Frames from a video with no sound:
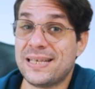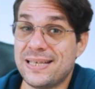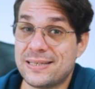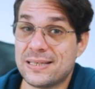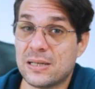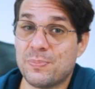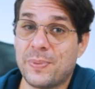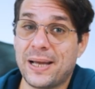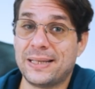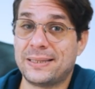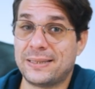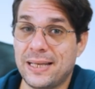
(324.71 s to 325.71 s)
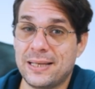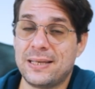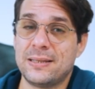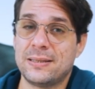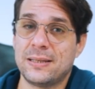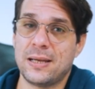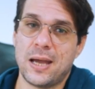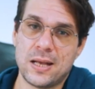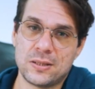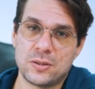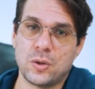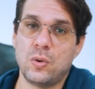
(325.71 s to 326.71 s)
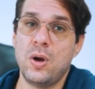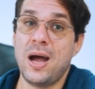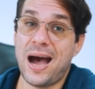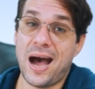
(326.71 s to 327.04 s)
easier by taking the hassle